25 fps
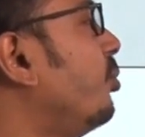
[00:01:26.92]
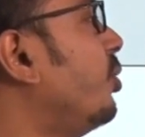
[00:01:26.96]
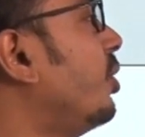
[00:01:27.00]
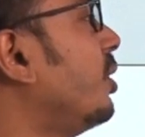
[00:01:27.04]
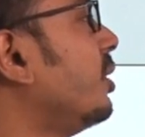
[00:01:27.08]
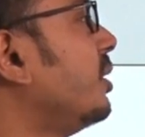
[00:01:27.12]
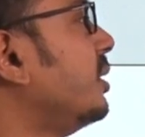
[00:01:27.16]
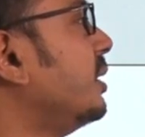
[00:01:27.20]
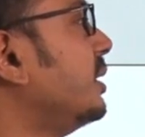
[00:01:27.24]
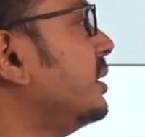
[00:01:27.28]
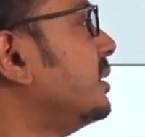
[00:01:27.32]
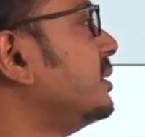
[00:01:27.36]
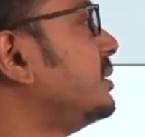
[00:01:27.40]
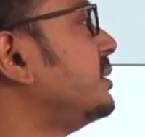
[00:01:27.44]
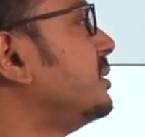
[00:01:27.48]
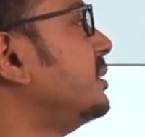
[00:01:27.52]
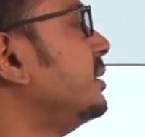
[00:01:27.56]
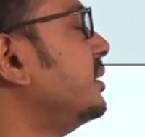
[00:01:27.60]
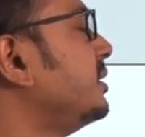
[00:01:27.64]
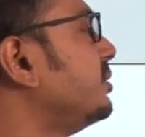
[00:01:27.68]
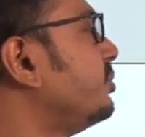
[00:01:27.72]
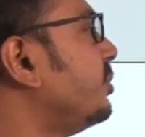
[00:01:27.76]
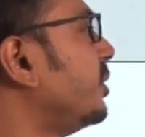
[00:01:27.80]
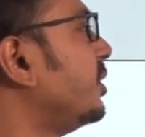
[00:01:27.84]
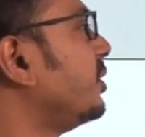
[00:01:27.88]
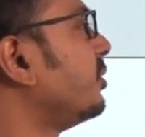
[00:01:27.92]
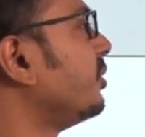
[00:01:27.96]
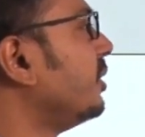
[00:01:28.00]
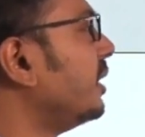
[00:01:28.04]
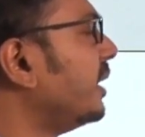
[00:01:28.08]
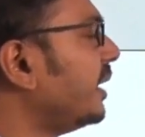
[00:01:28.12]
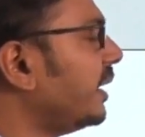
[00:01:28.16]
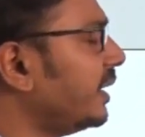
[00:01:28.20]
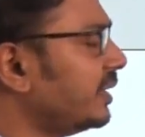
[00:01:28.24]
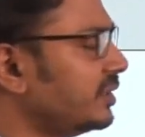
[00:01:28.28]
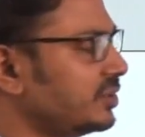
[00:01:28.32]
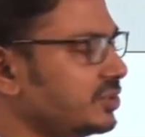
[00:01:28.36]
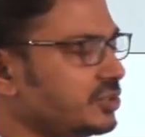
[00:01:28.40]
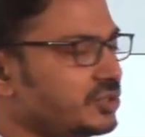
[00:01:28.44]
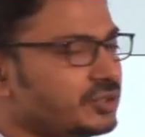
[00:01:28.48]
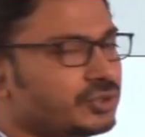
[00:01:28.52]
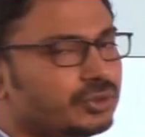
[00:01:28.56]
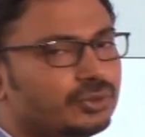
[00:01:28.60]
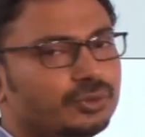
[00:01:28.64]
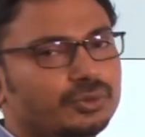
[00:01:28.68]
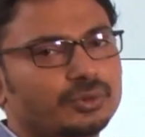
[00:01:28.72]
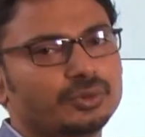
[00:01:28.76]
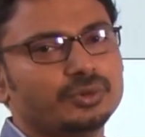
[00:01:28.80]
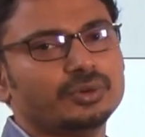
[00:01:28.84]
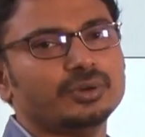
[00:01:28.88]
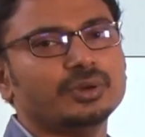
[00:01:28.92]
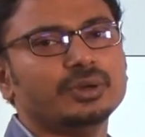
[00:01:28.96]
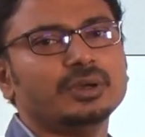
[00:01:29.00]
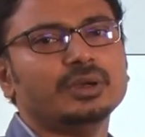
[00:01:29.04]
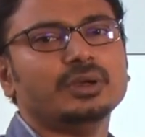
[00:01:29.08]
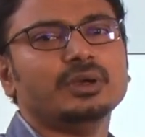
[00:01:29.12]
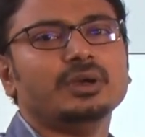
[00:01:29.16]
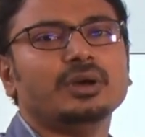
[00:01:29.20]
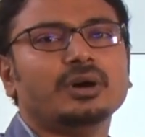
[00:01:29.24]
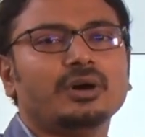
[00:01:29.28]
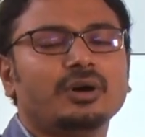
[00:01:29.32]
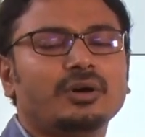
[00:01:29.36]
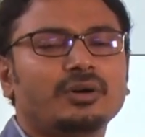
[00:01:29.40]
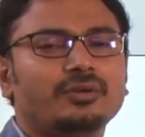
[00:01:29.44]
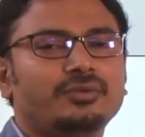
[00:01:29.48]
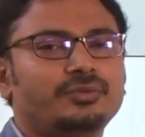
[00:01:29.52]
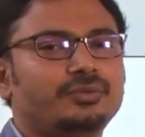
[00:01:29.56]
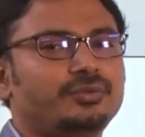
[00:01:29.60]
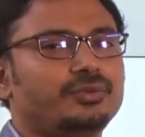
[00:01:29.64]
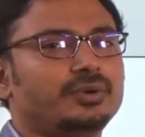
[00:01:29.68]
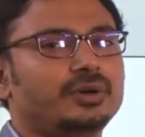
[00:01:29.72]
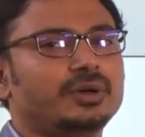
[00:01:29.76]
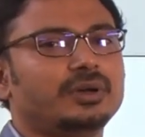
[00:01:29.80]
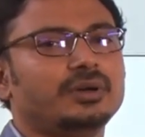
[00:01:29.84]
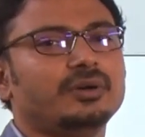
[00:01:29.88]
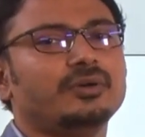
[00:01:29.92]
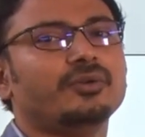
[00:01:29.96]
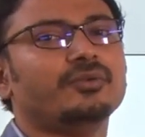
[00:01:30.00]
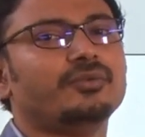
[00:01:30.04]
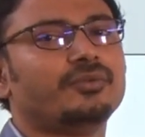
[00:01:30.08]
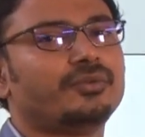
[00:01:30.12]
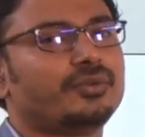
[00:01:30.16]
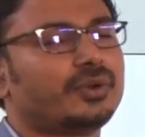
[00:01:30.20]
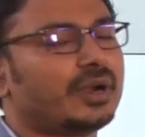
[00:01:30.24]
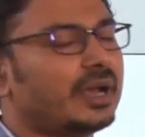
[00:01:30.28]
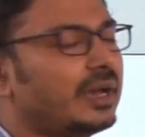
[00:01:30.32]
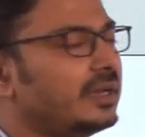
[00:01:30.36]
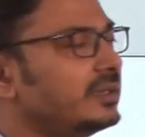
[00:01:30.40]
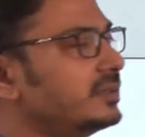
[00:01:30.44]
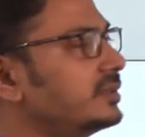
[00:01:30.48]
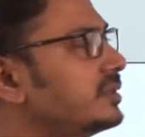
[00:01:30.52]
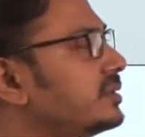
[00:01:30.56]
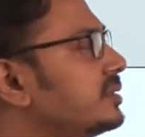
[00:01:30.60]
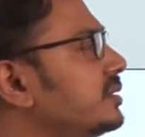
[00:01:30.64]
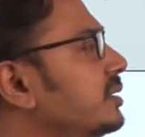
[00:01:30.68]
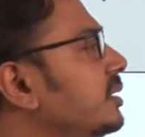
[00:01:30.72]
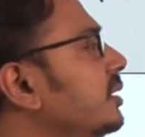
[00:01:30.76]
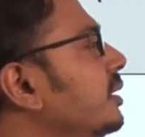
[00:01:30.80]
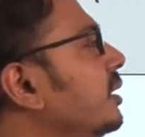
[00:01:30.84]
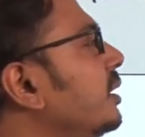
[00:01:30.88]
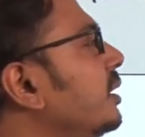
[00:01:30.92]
Borders, this particular NGO of France.